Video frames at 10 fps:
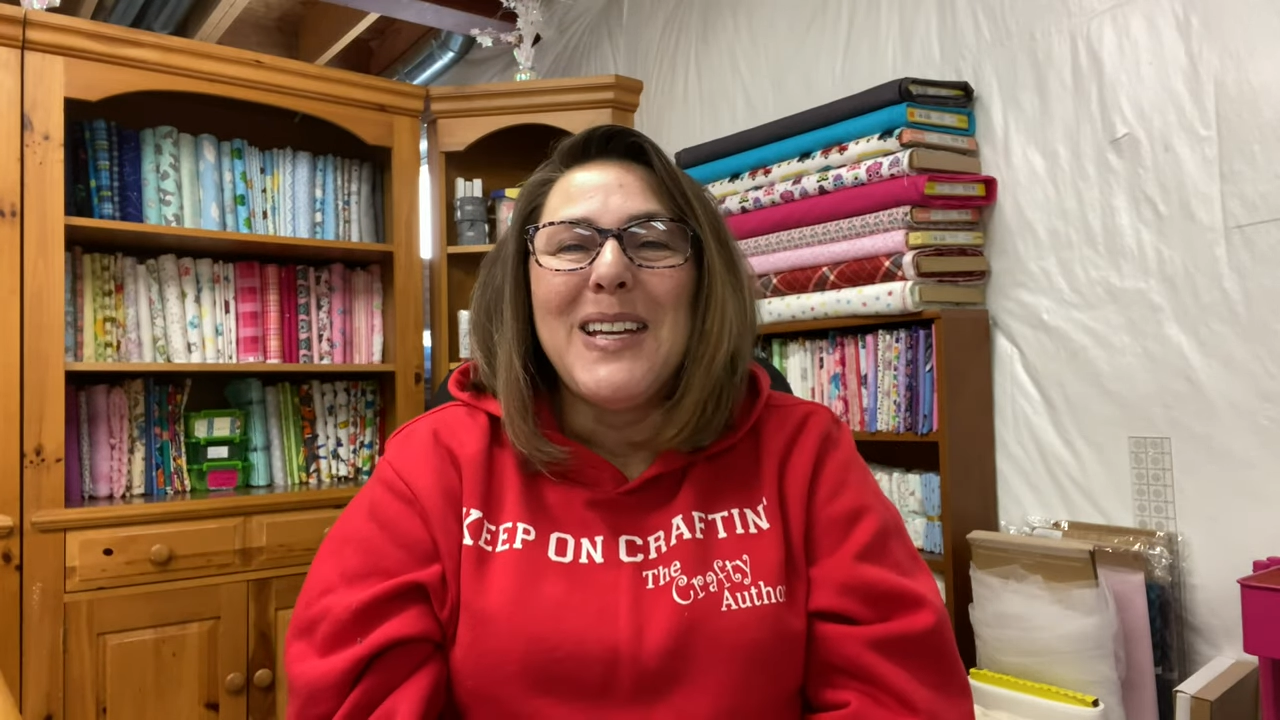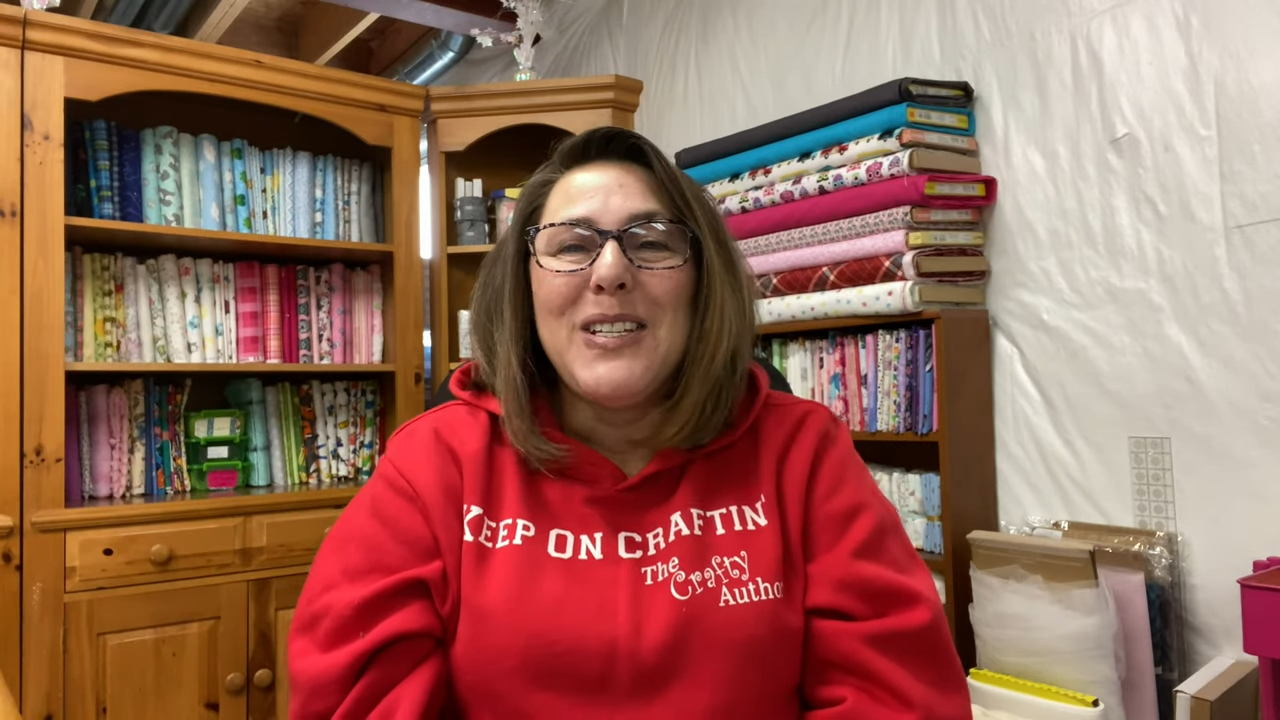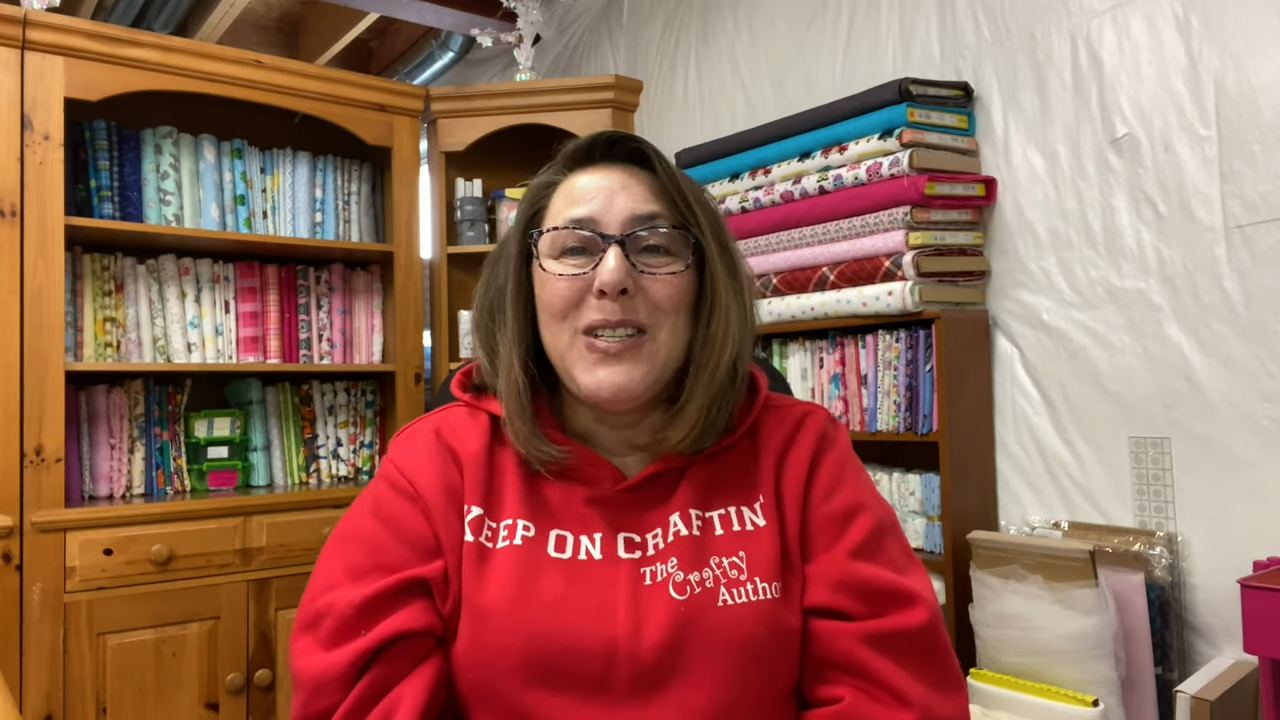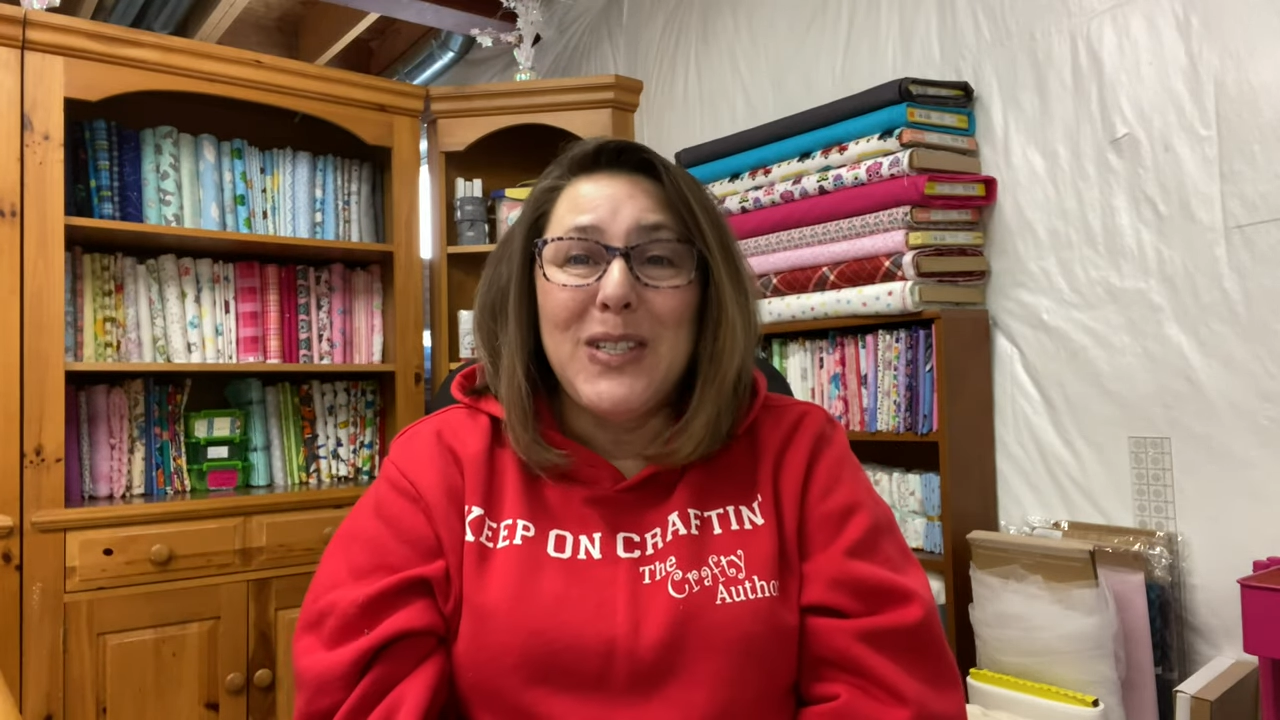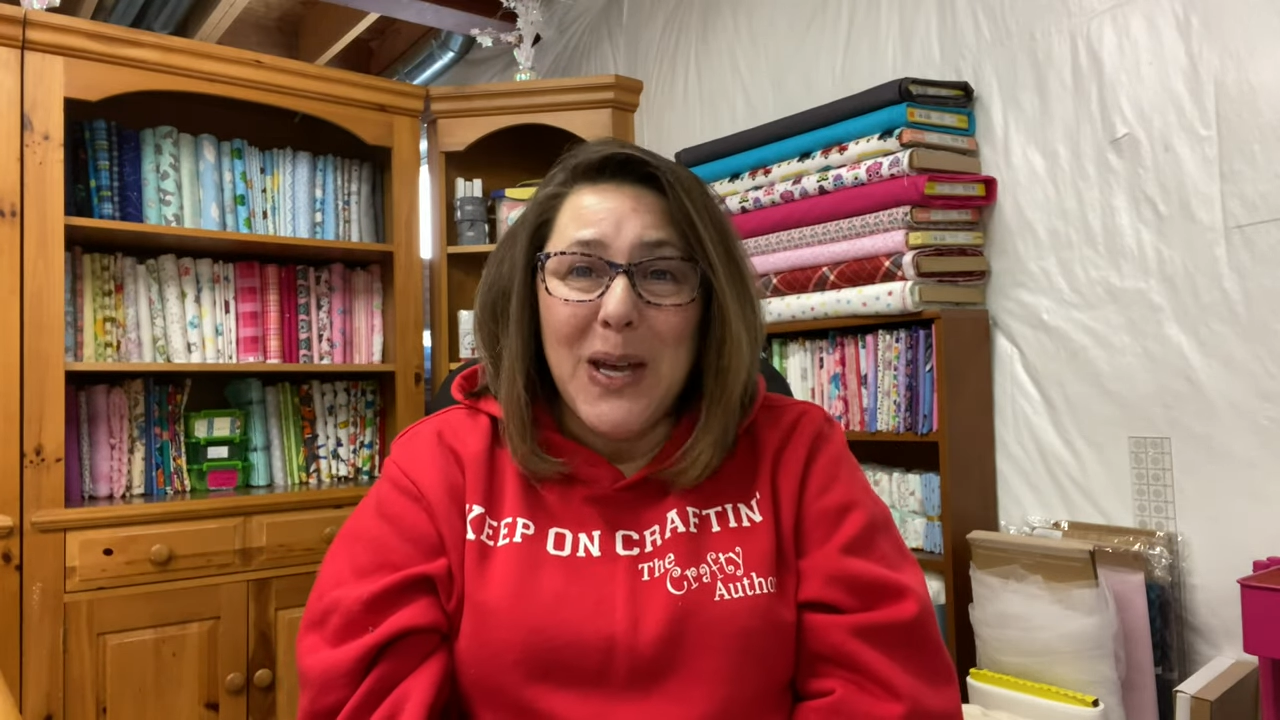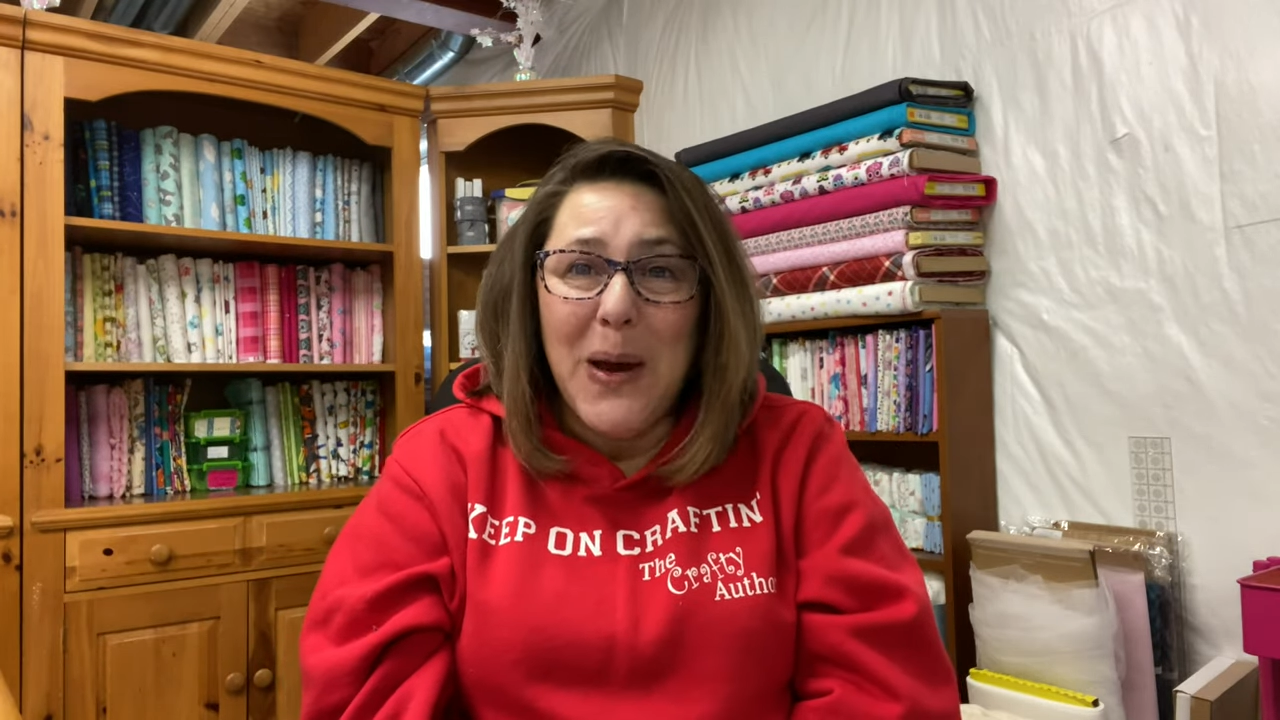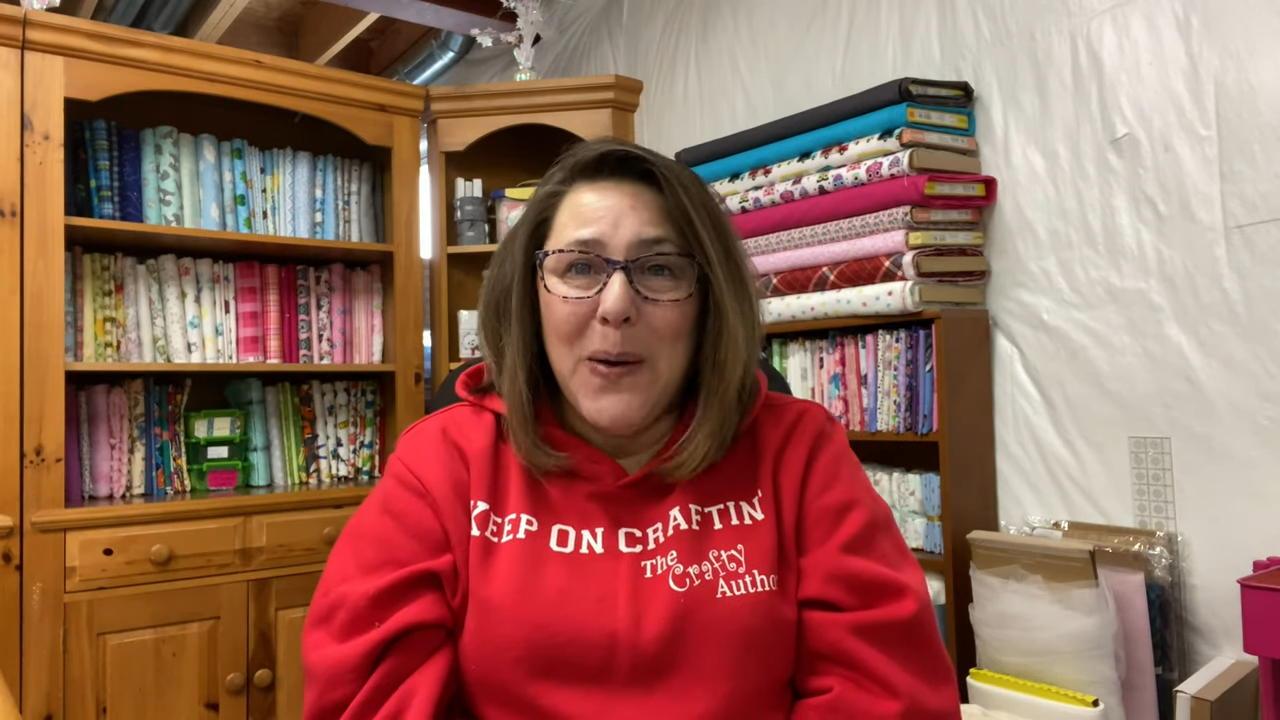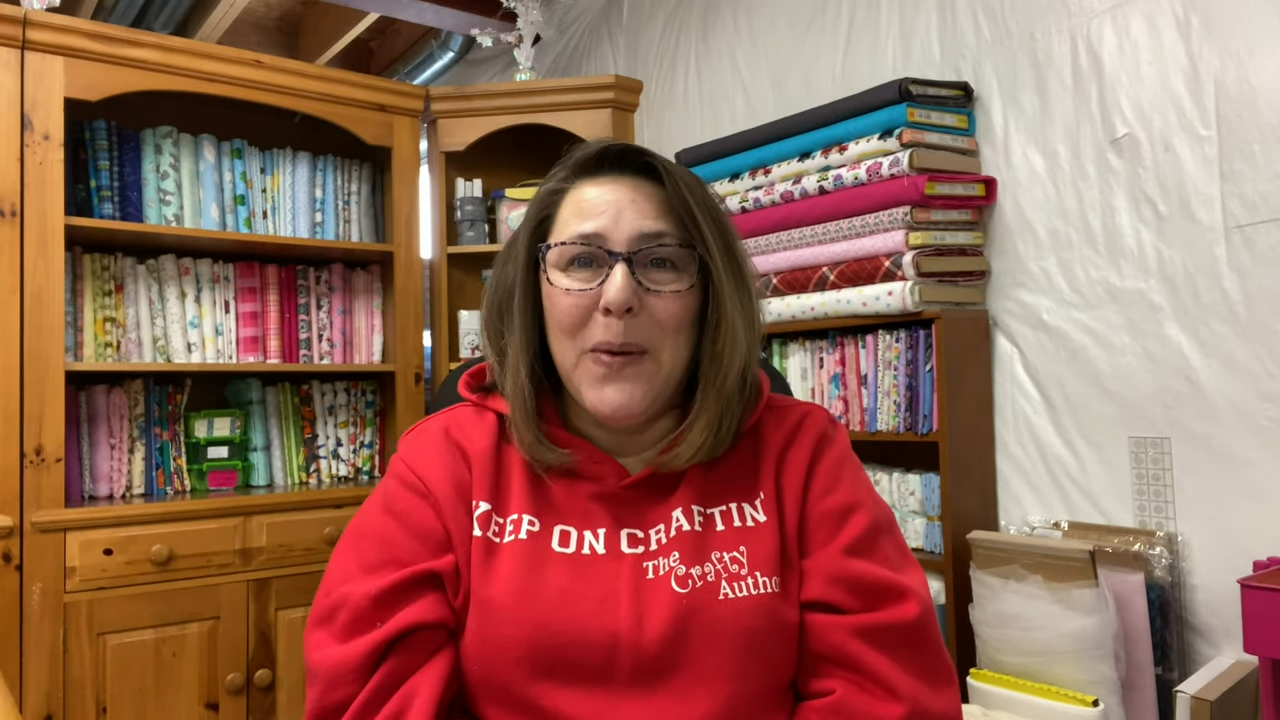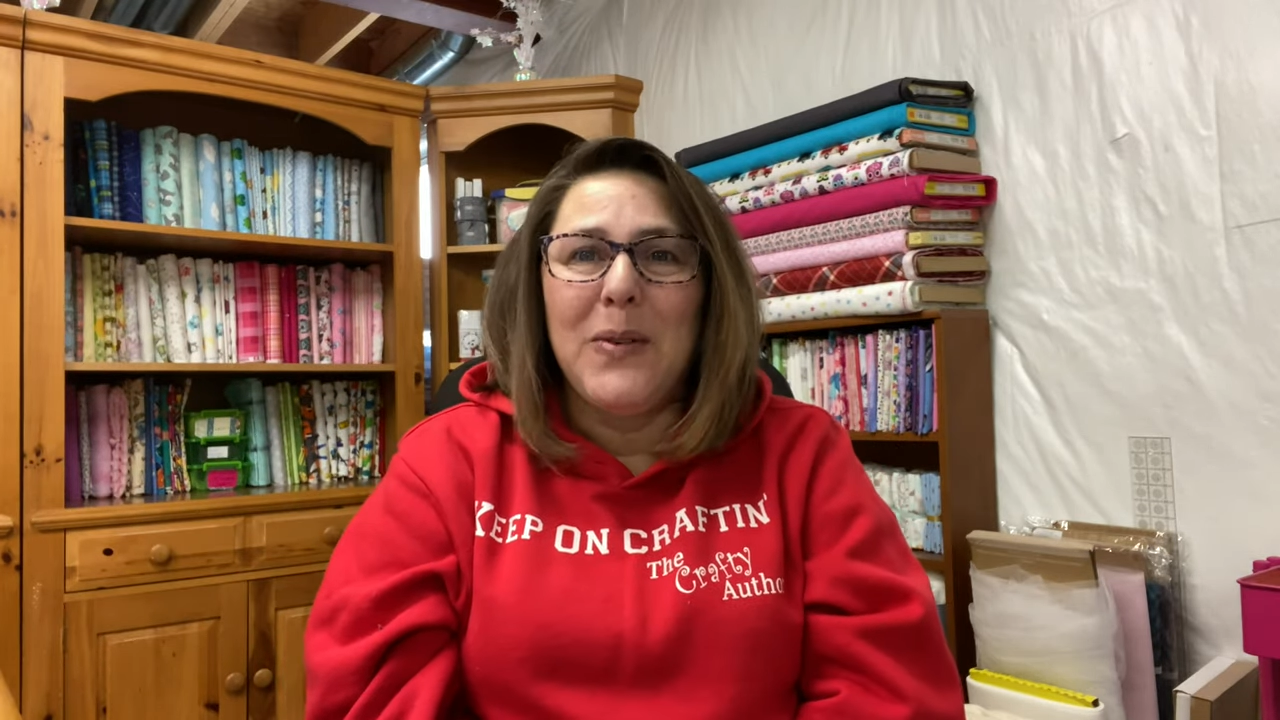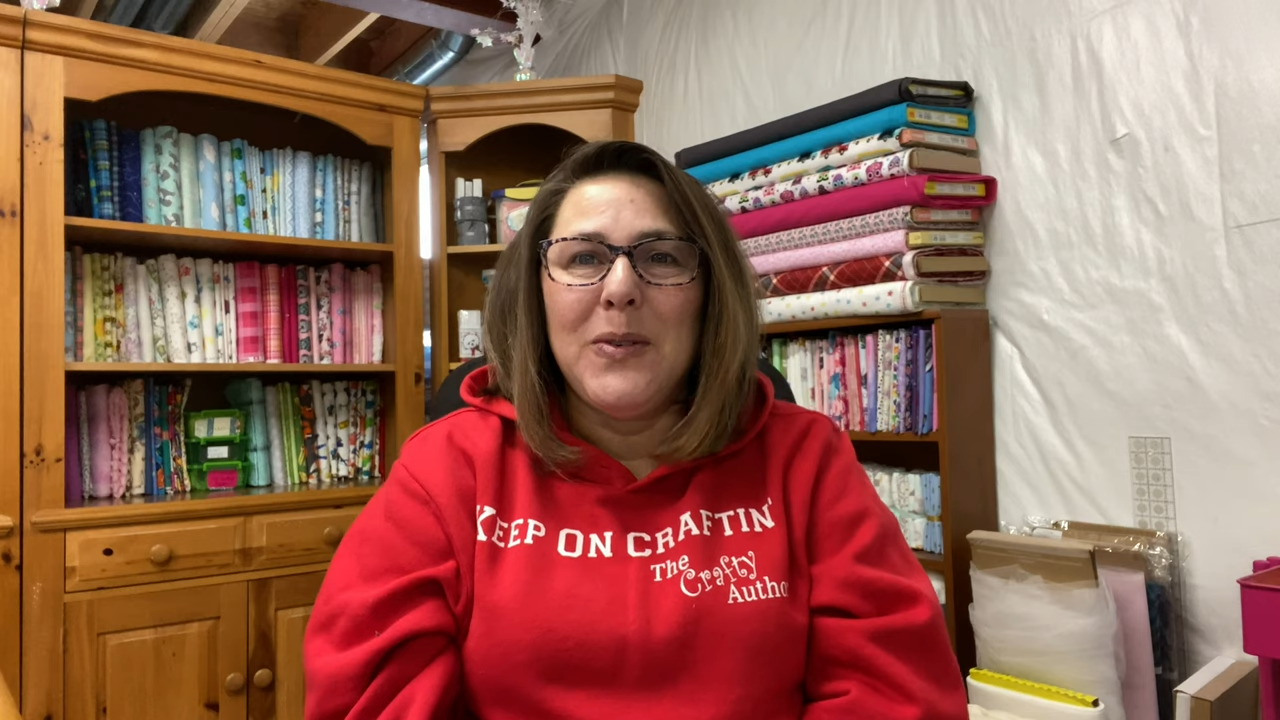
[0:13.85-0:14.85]

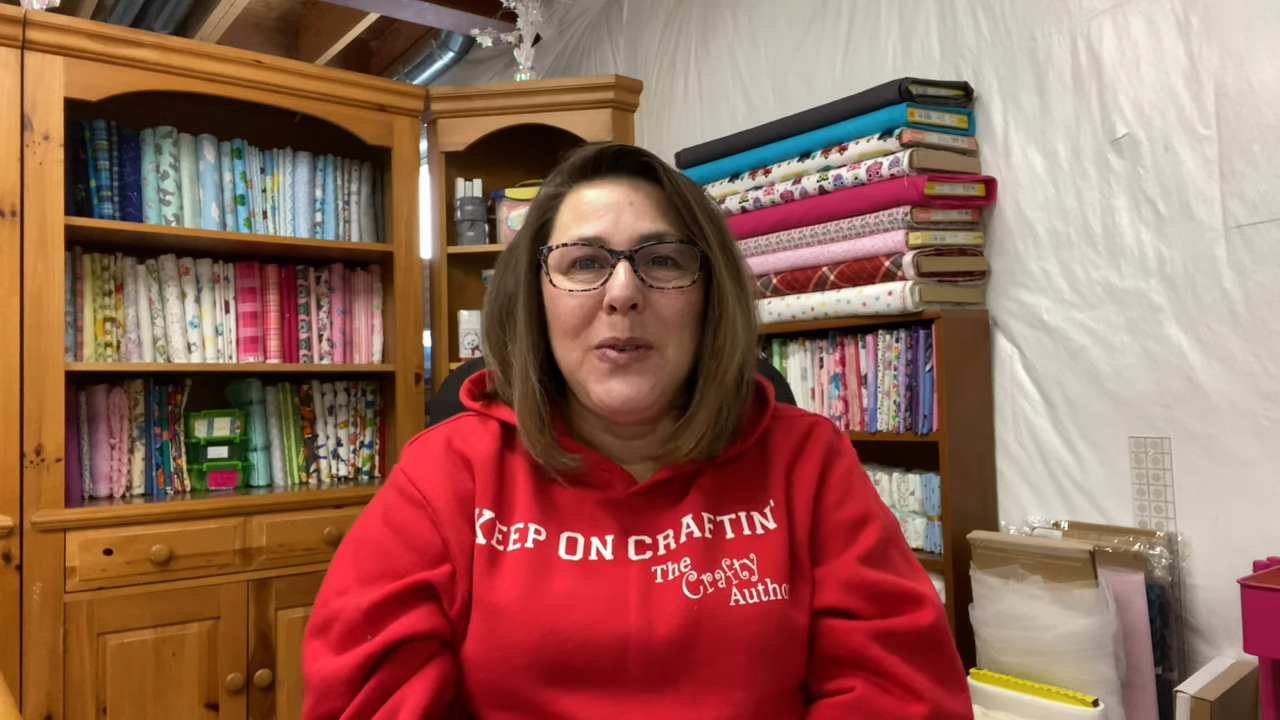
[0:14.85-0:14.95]
So,